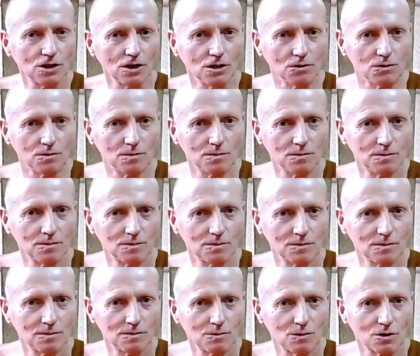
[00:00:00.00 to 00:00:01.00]
in my
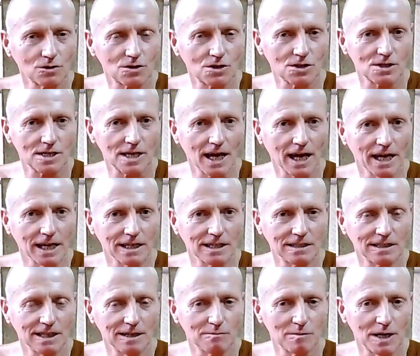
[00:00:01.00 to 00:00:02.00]
next video.
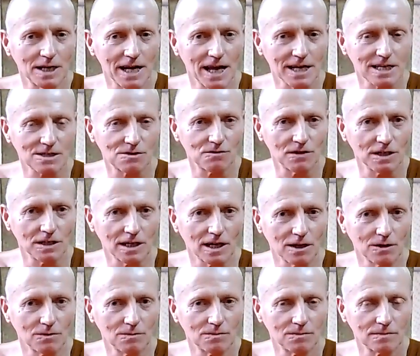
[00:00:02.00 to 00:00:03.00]

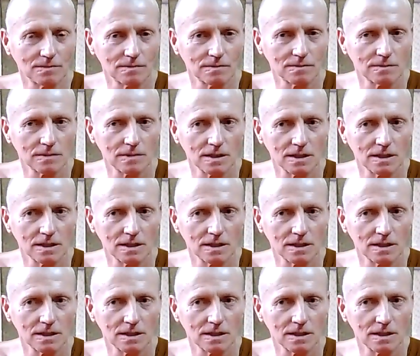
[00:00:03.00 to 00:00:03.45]
And one